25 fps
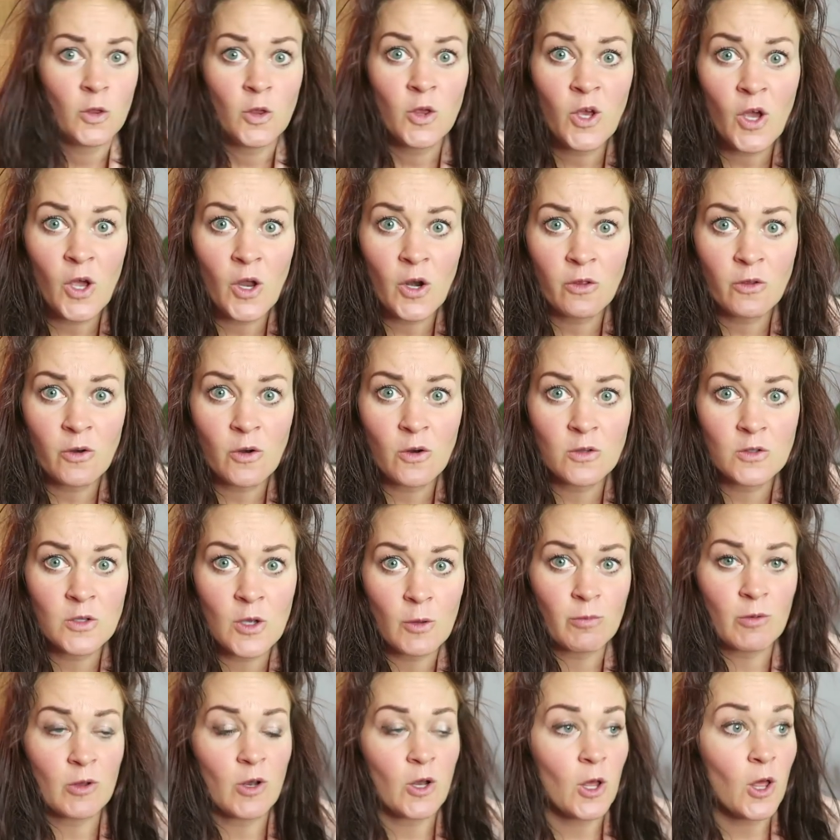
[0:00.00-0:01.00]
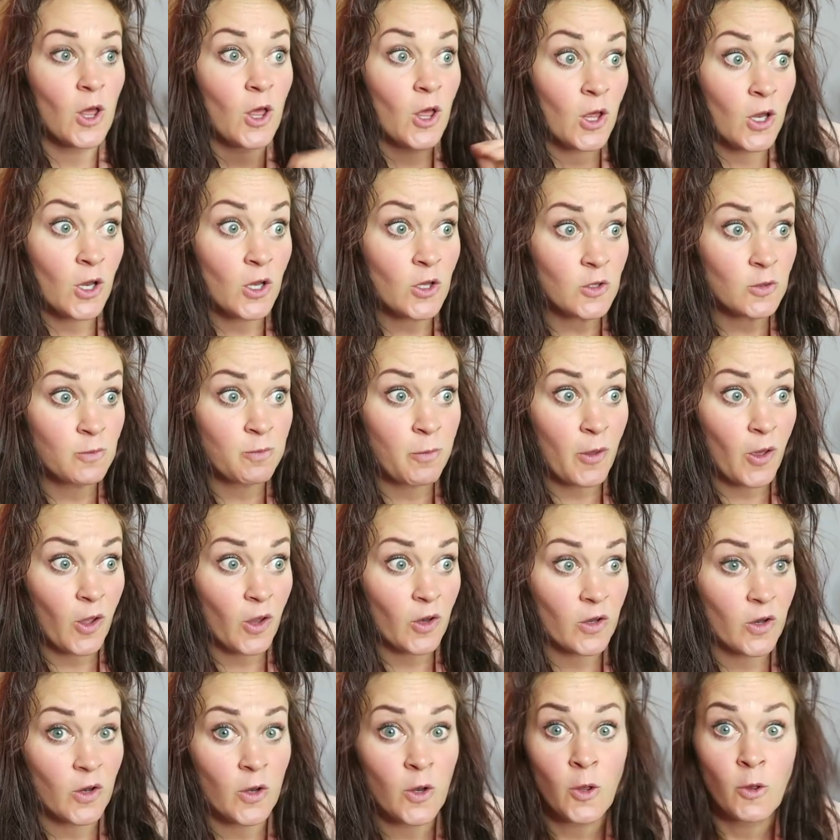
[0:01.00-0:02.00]
You gotta throw in something
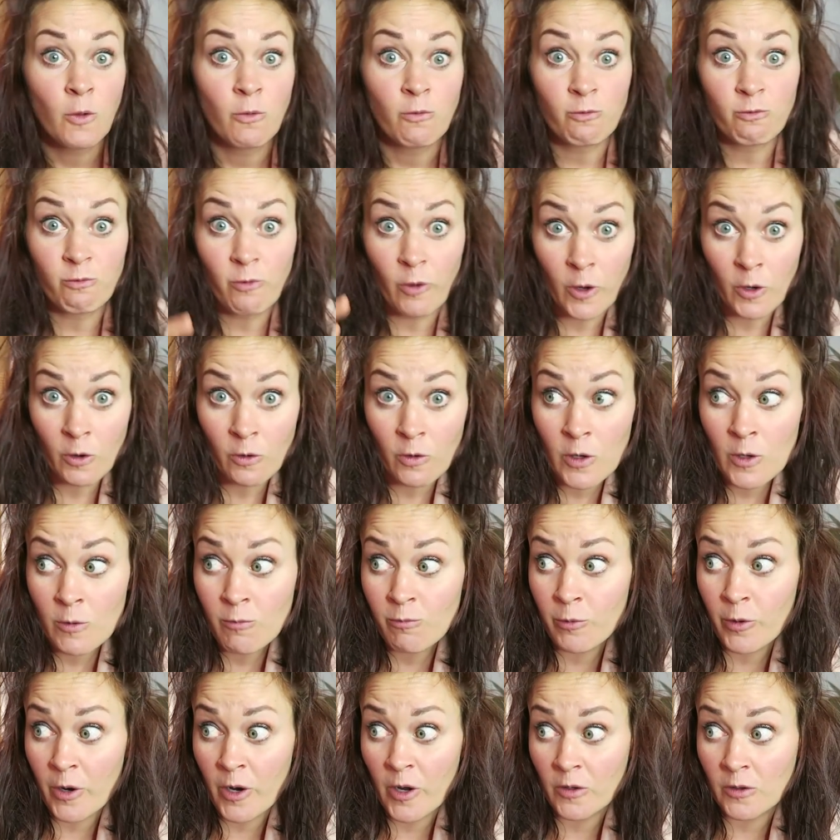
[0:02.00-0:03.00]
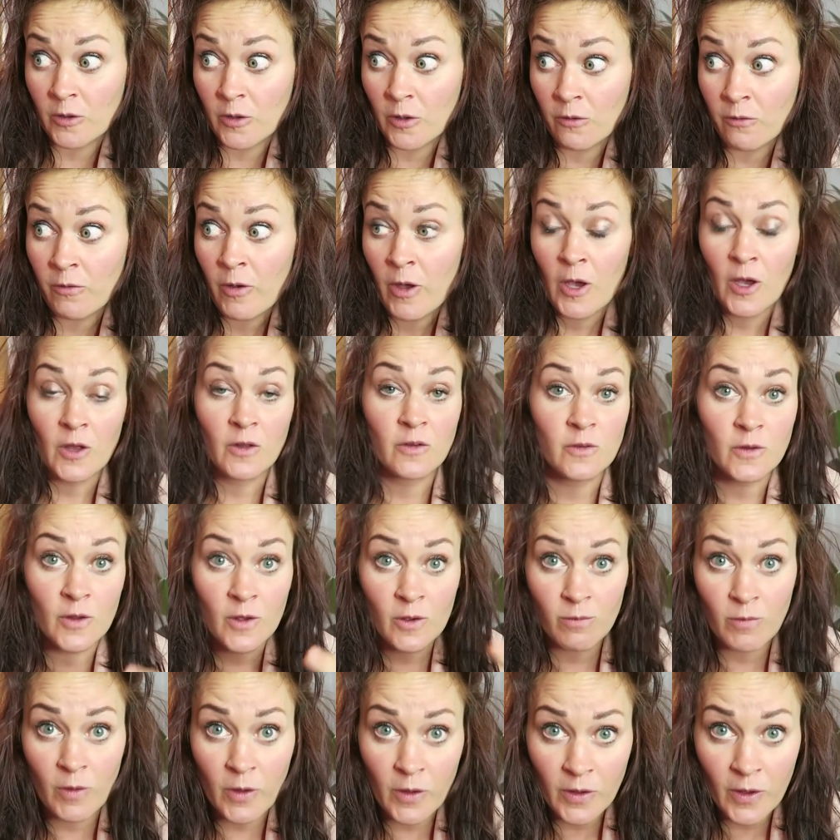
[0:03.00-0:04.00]
unexpected, very impressive, and
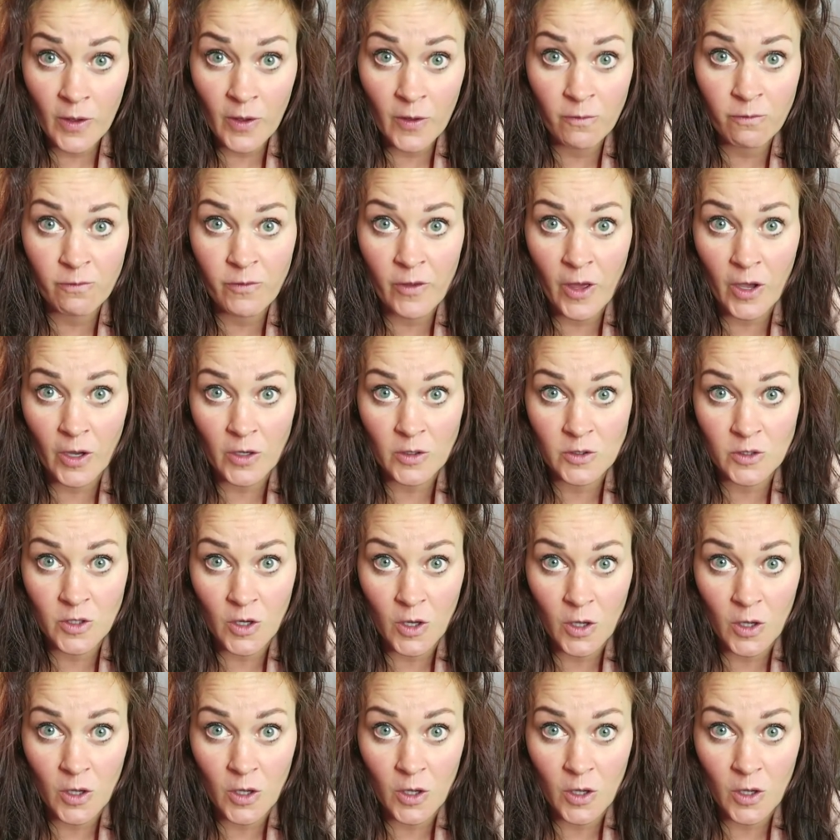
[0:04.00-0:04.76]
something they can't fact